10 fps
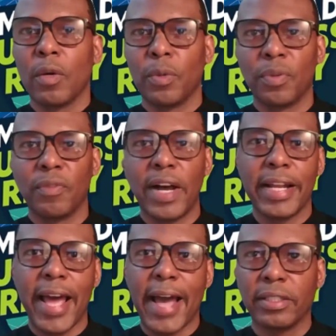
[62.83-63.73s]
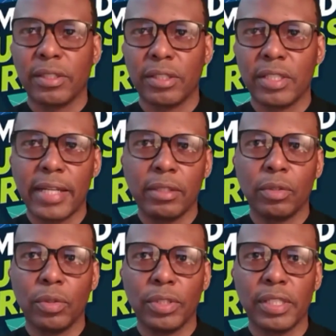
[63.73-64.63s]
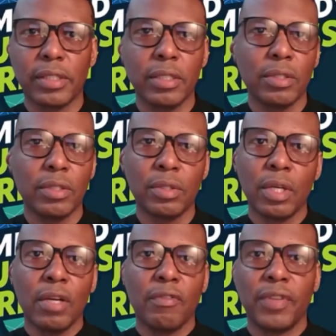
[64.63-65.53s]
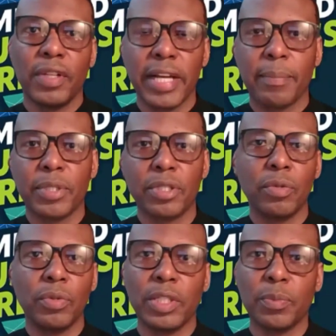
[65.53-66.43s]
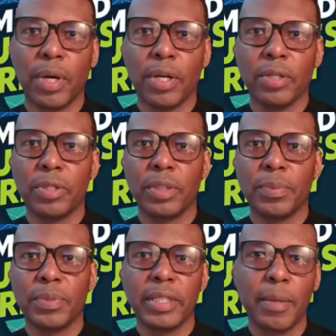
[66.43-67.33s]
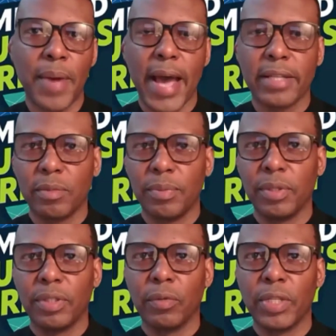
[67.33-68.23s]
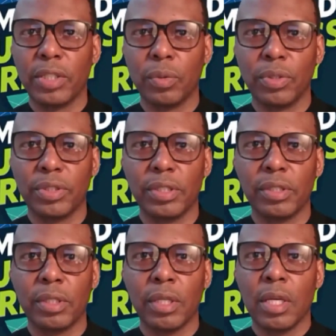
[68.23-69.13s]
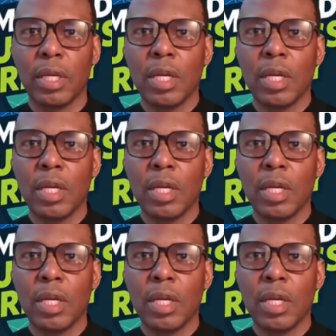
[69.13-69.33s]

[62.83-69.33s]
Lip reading: We provide access to technical assistance, funding opportunities, partnerships, and capacity building resources.